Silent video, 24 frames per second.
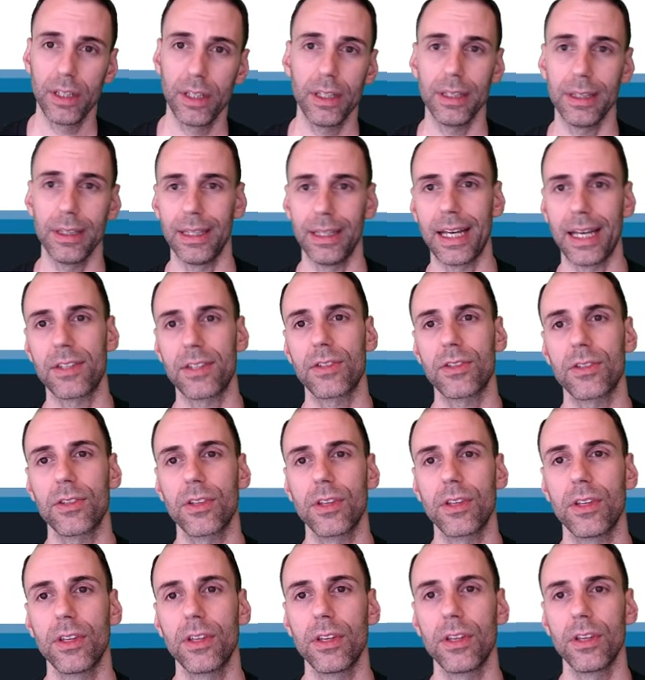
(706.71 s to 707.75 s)
let's
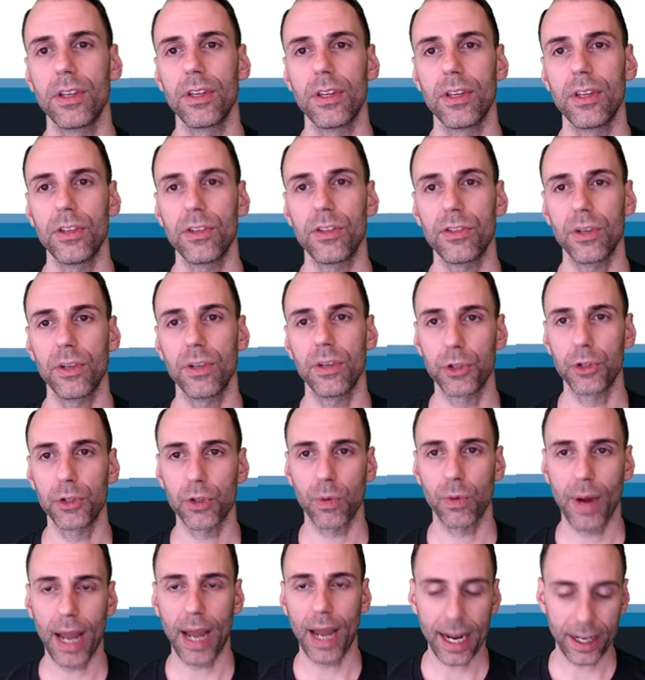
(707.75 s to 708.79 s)

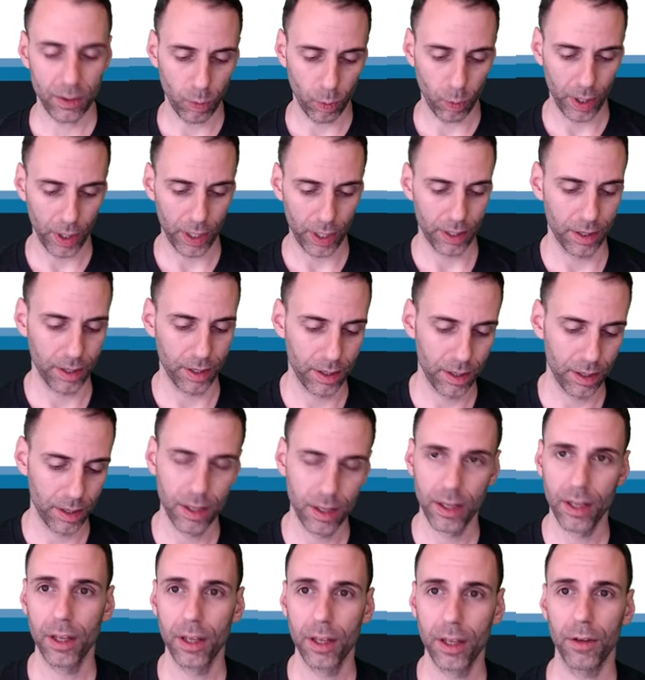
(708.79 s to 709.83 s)
subtract 1
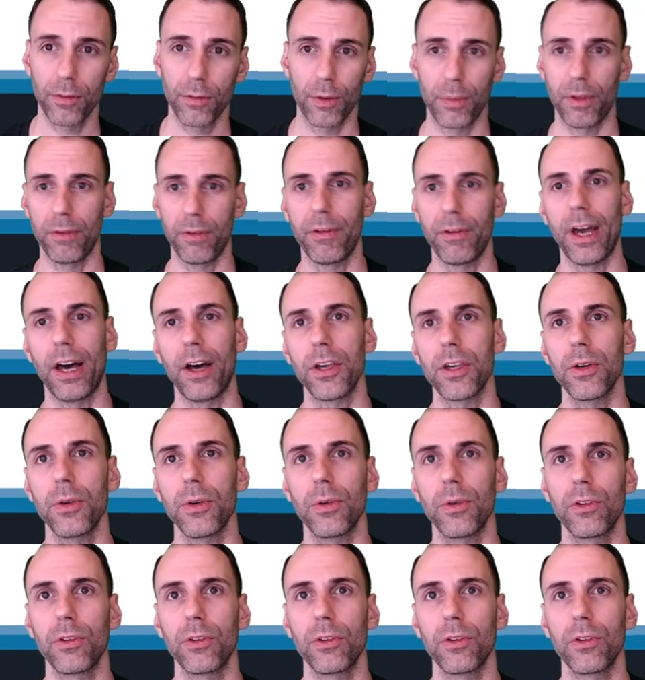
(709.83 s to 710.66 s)
from the value.